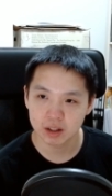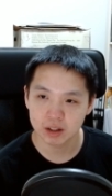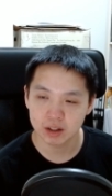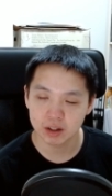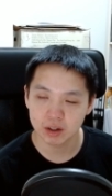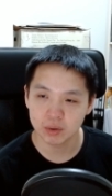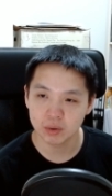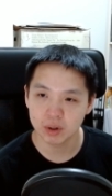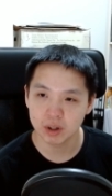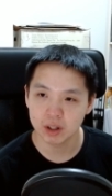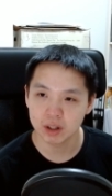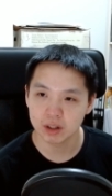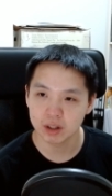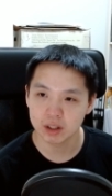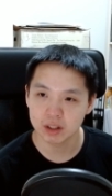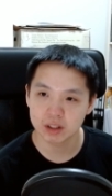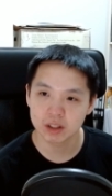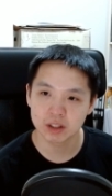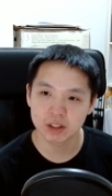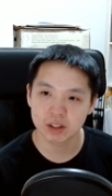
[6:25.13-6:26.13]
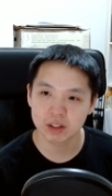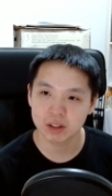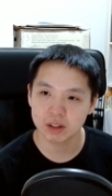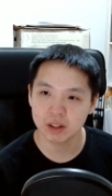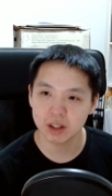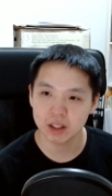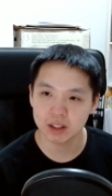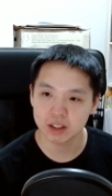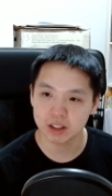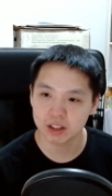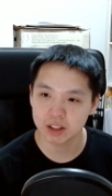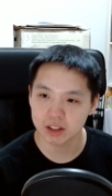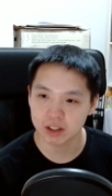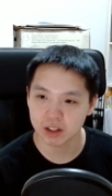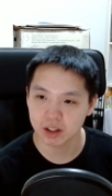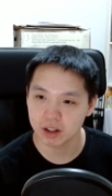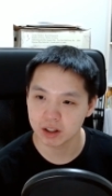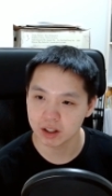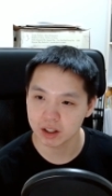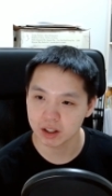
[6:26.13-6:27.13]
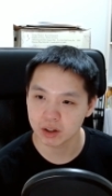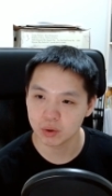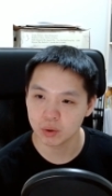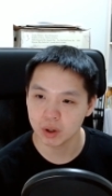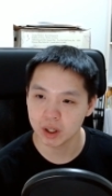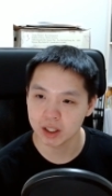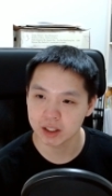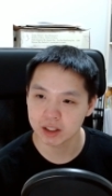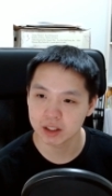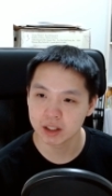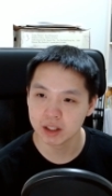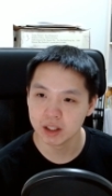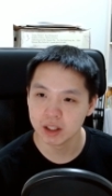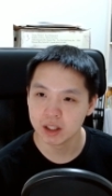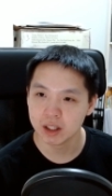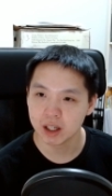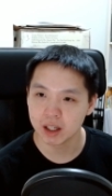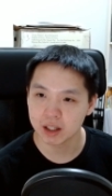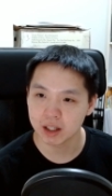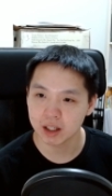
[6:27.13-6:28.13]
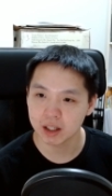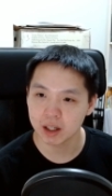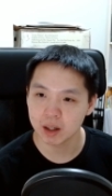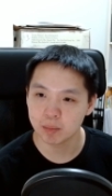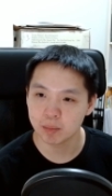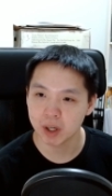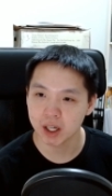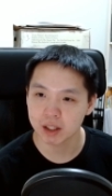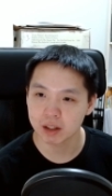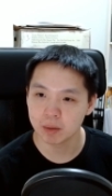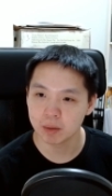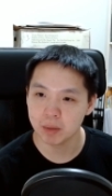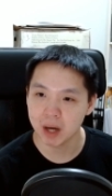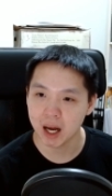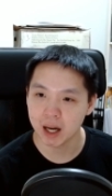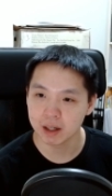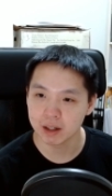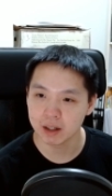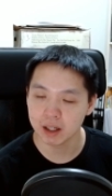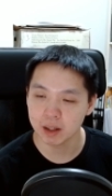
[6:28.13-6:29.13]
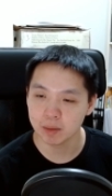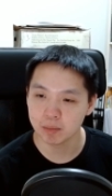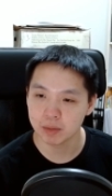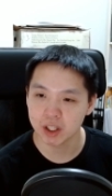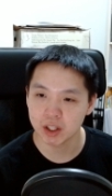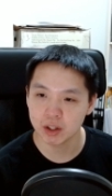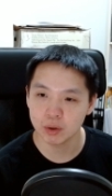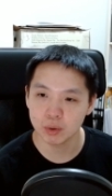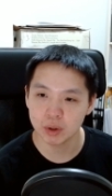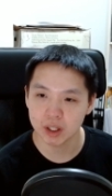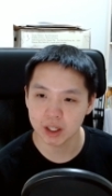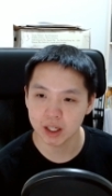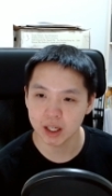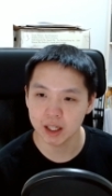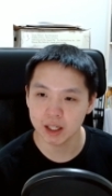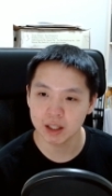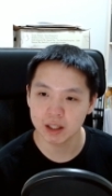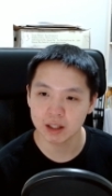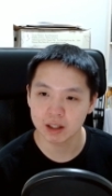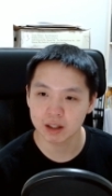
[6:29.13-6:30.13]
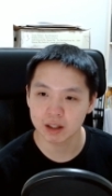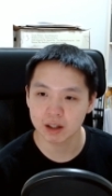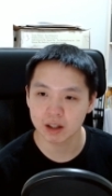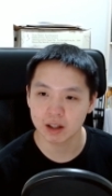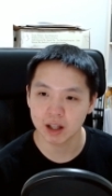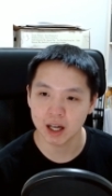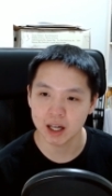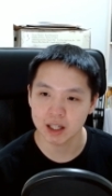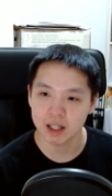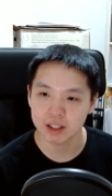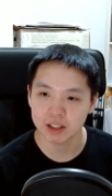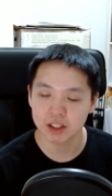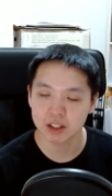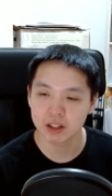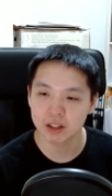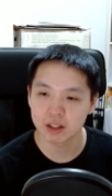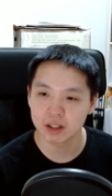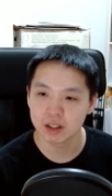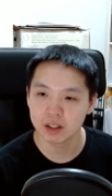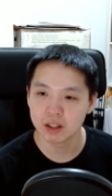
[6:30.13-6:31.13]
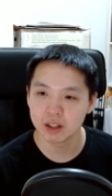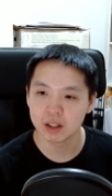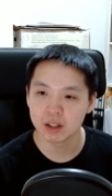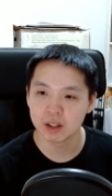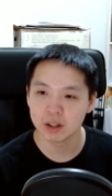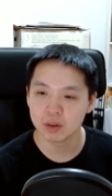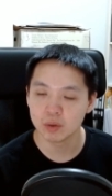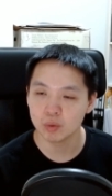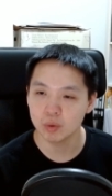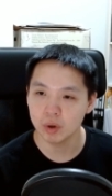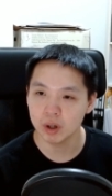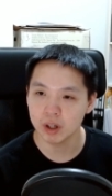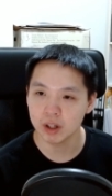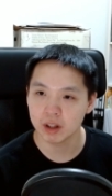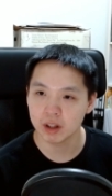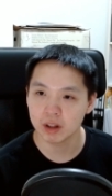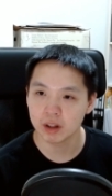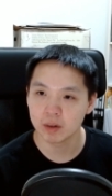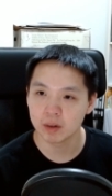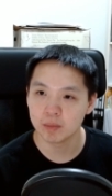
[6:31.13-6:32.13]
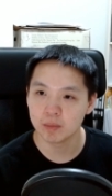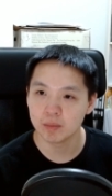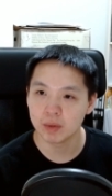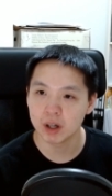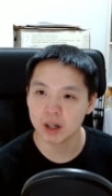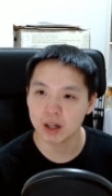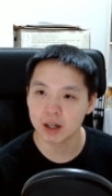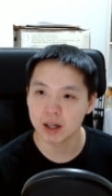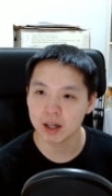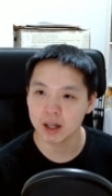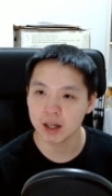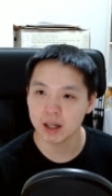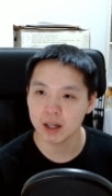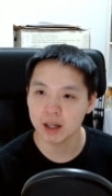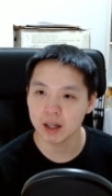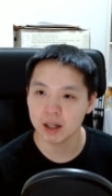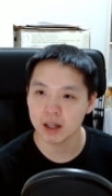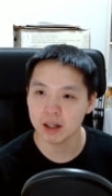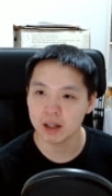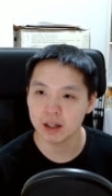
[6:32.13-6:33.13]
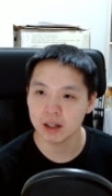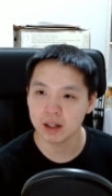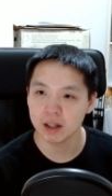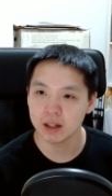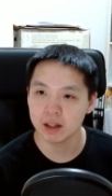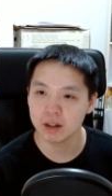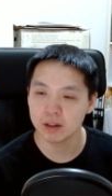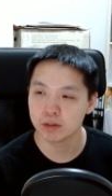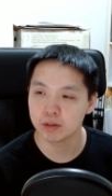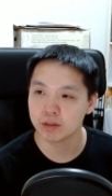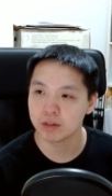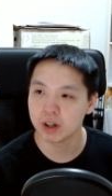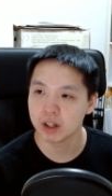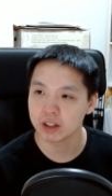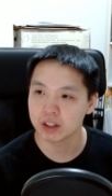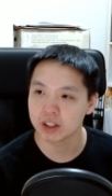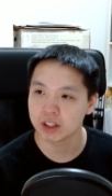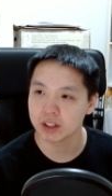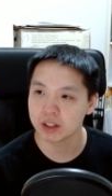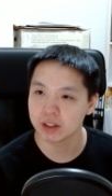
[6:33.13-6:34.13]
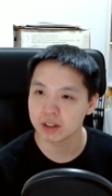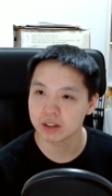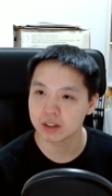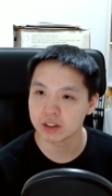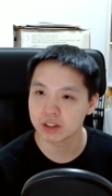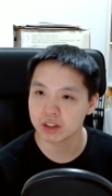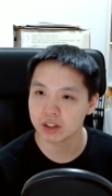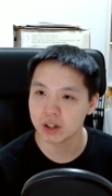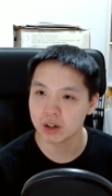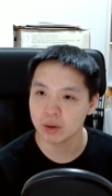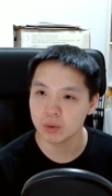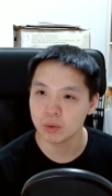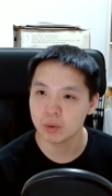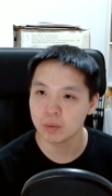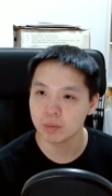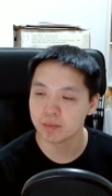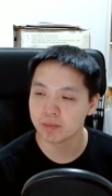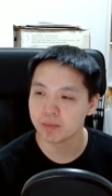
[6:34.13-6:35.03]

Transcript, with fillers: you know what let's let's just call it quest i think i picked a bad name q&a clashed with my function so